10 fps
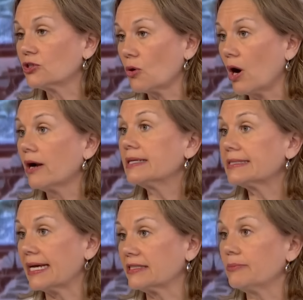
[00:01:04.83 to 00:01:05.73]
So our
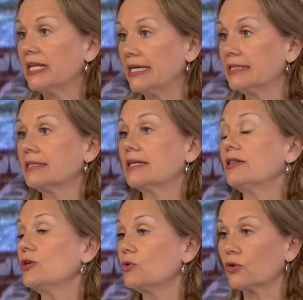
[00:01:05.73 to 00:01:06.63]
assessment is that the
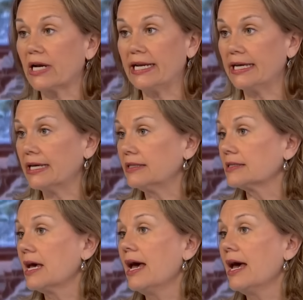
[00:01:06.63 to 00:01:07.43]
Ukrainians